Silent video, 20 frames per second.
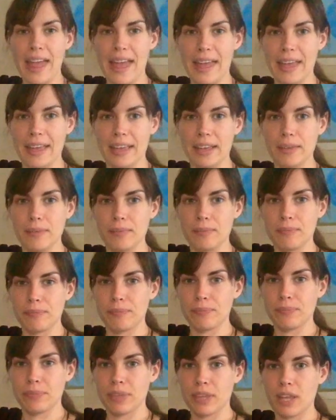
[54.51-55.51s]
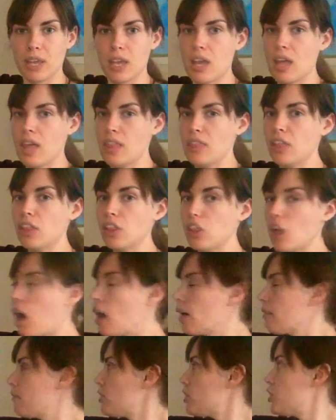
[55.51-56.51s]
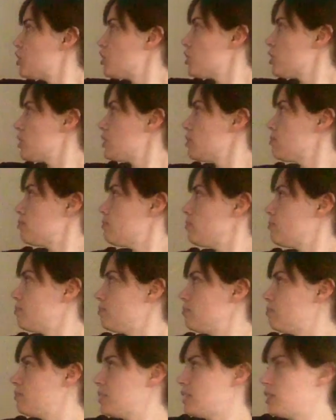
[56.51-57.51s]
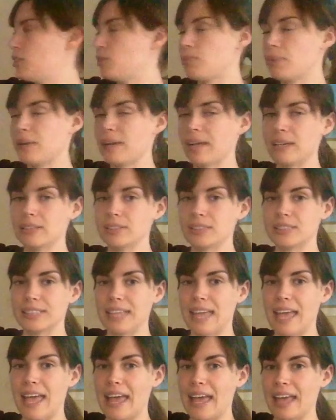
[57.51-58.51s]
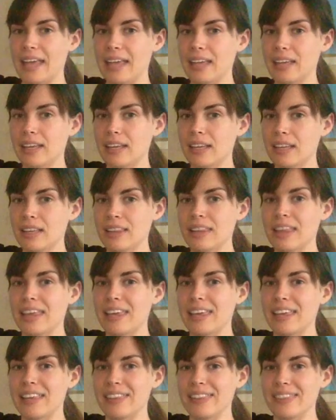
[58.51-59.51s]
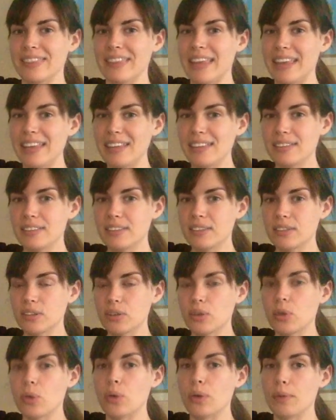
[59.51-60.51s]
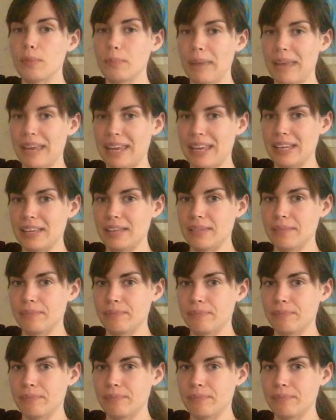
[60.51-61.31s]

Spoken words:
A, the long version is pronounced A, like in late or main.